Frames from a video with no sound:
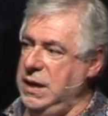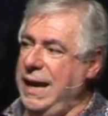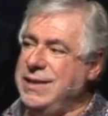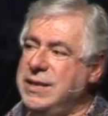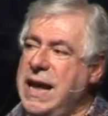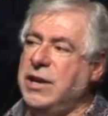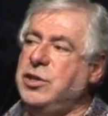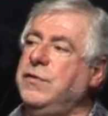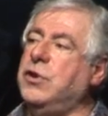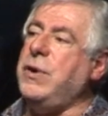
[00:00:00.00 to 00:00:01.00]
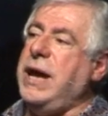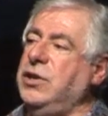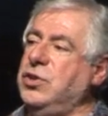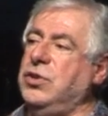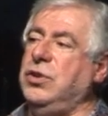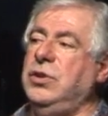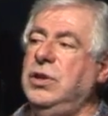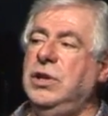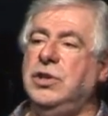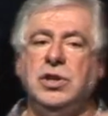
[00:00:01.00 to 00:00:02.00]
as an act of gratitude
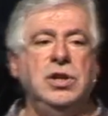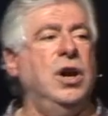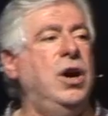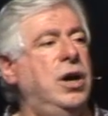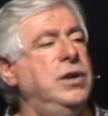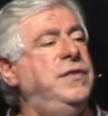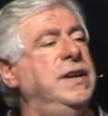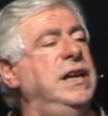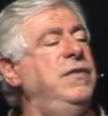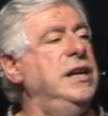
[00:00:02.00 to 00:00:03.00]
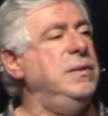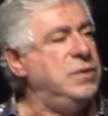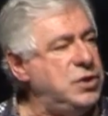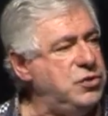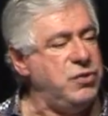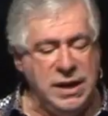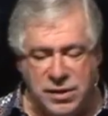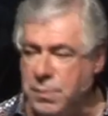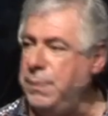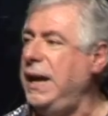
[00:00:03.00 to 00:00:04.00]
to God for giving him the
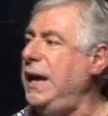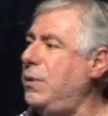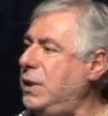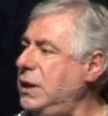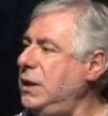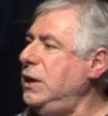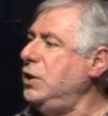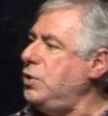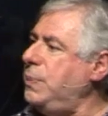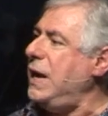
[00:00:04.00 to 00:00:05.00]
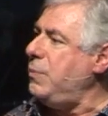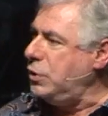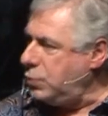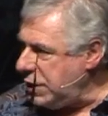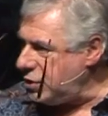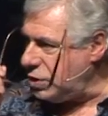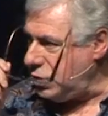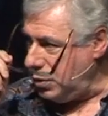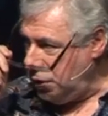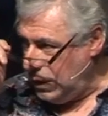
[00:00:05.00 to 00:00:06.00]
strength and power to be able to
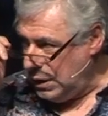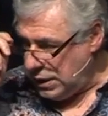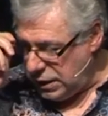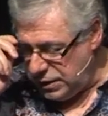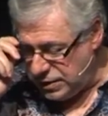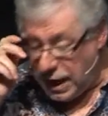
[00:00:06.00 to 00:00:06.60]
rescue his